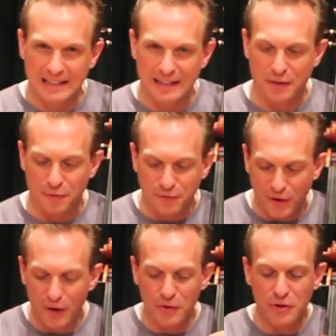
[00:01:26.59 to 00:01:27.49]
Now, the
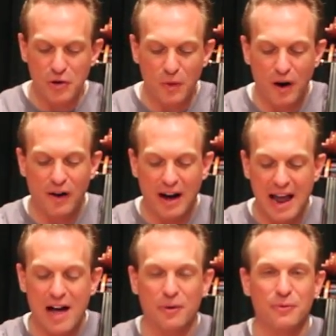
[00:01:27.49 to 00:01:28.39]
farther you are
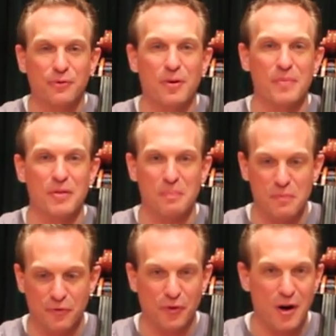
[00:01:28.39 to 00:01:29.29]
out from the
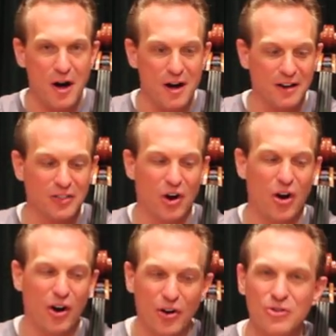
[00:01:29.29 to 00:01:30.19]
frog, the
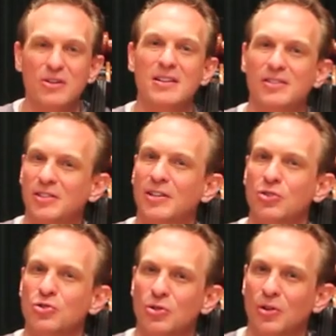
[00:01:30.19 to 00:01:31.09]
harder it is to
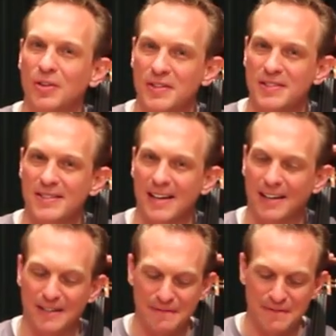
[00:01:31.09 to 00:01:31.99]
control the
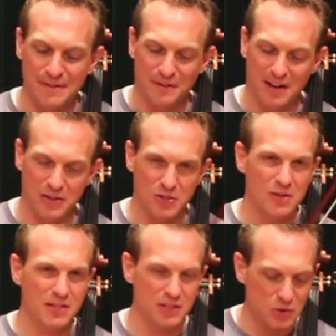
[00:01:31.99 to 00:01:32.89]
stick, right? So
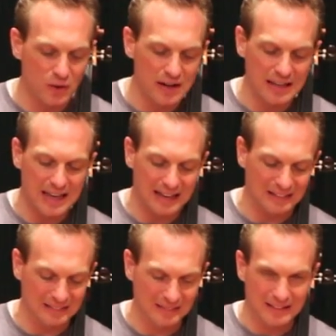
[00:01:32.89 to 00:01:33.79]
this is going to get,
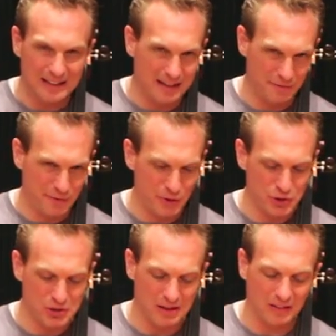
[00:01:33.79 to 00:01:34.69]
a, at
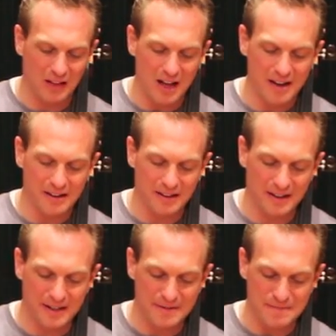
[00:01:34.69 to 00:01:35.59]
first, a lot
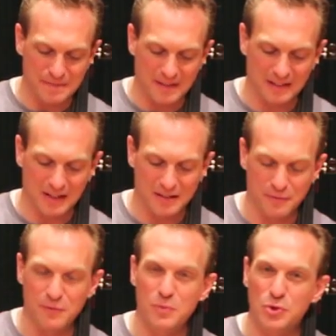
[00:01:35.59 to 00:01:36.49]
of um, a lot
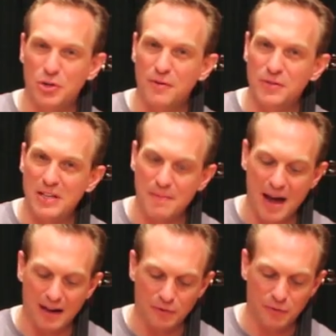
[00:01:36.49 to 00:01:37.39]
of drifting
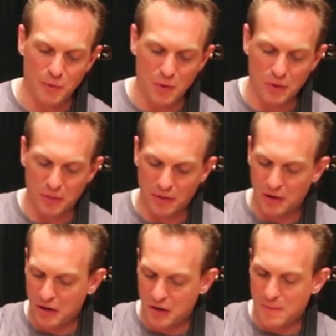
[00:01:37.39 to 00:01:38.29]
back and forth.
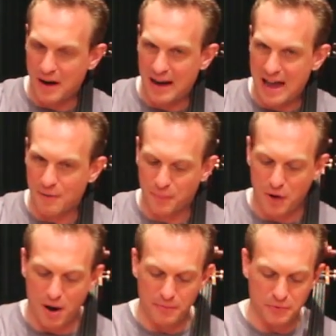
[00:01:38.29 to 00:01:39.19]
You might have
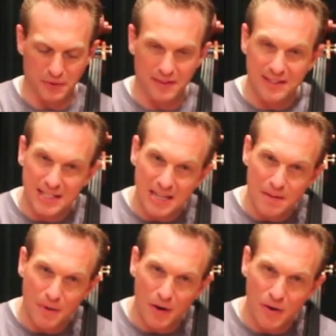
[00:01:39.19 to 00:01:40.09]
problems with
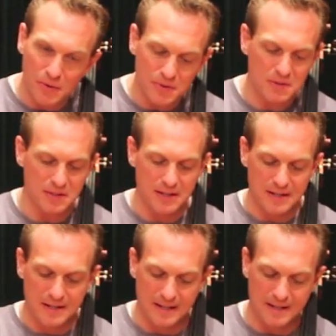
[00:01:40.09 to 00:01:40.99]
T-bows.
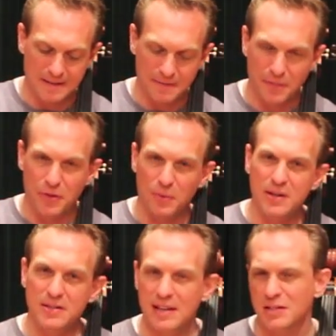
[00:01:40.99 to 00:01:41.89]
Uh, the
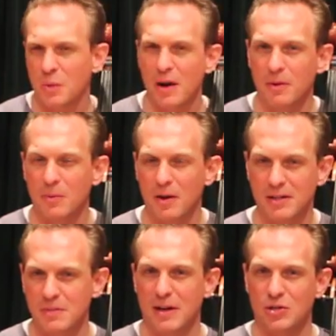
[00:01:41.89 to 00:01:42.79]
reason, that's why we
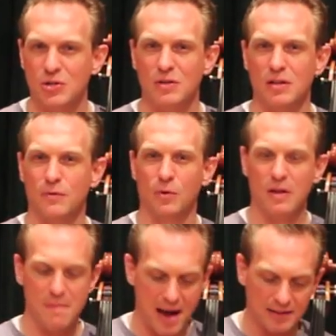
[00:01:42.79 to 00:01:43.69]
want to make sure that you've
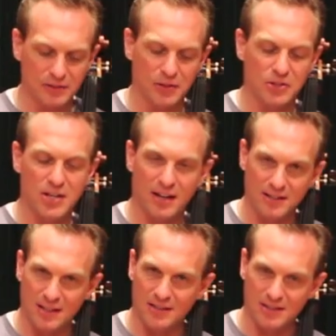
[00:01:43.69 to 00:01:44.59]
already mastered tucka
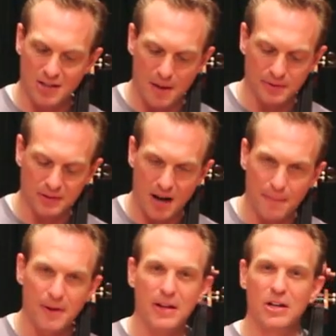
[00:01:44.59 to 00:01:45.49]
tucka stop
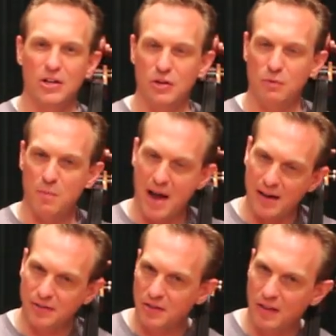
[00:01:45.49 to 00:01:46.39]
stop. You've
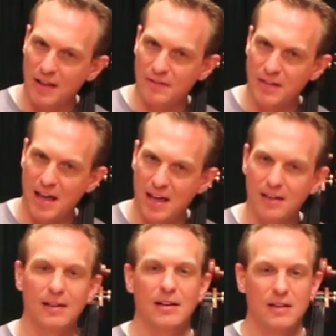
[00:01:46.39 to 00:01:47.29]
mastered the left
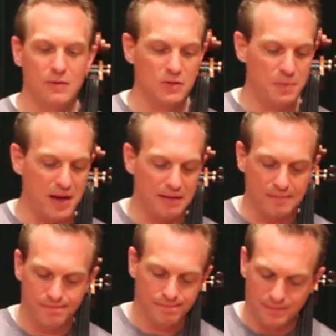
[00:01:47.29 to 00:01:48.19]
hand. You've spent
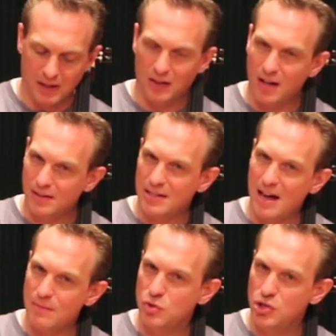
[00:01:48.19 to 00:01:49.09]
a lot of
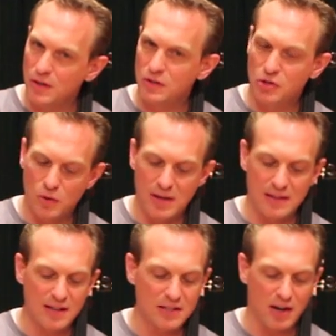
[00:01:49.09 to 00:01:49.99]
time just doing
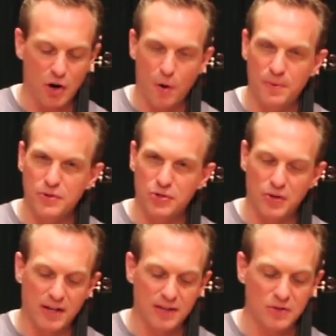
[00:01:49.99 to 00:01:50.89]
this on open
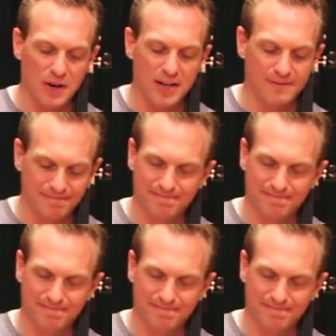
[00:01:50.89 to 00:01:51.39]
strings, right?